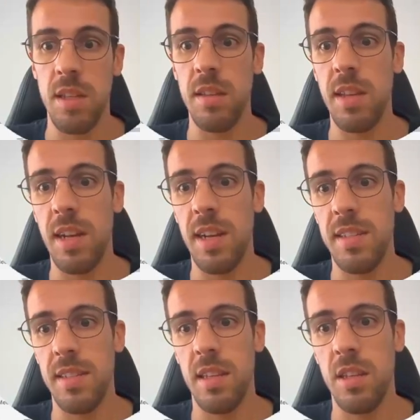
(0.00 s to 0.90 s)
then I
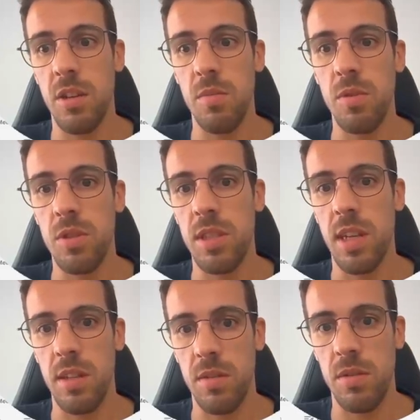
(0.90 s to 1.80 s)
set the output
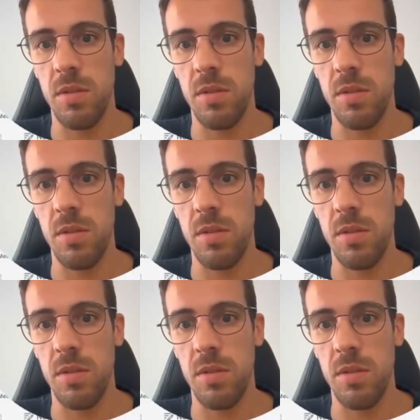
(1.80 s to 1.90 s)
status to